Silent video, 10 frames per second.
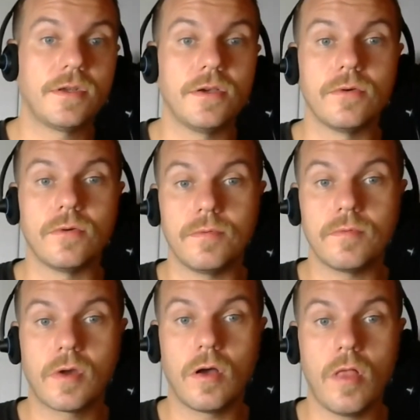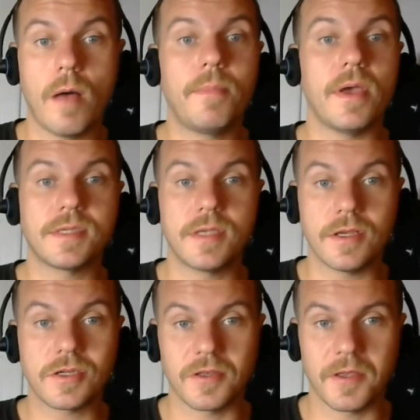to Columbus
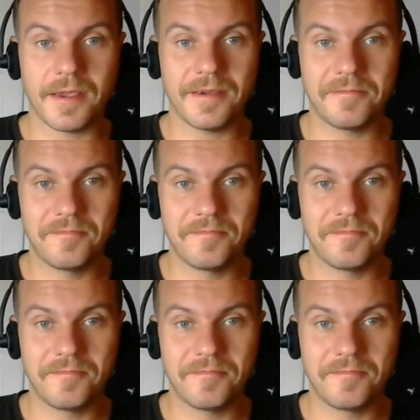initially,